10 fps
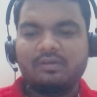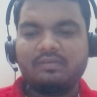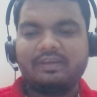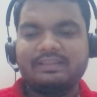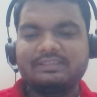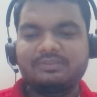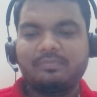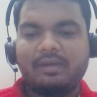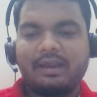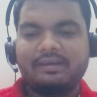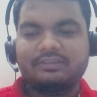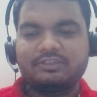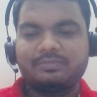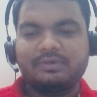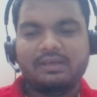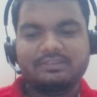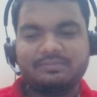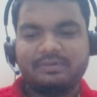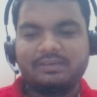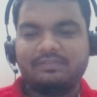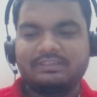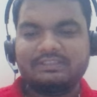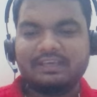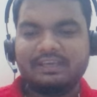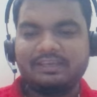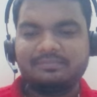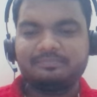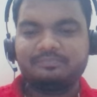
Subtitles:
Why this matters? Production benefits again,